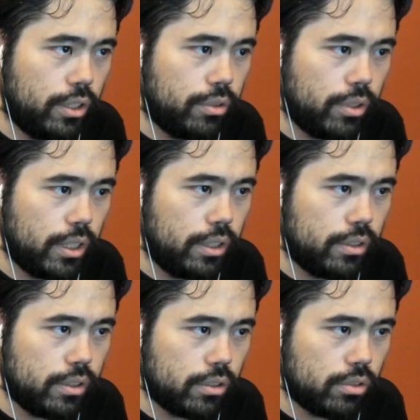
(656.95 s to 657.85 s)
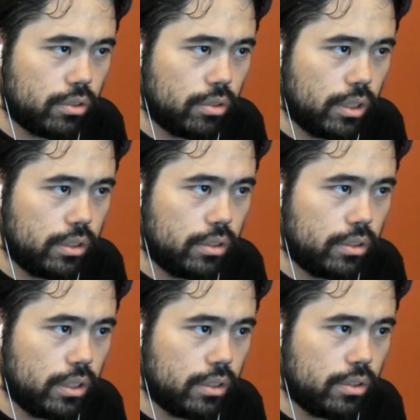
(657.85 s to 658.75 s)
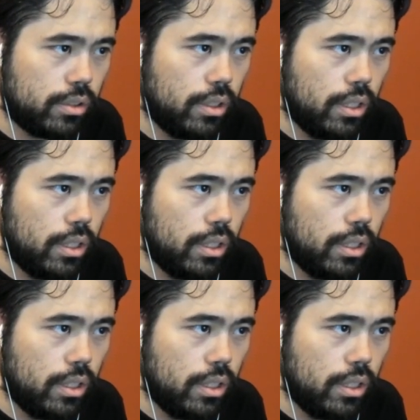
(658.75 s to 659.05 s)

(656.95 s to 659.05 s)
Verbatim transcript: d3, knight d6, knight c6.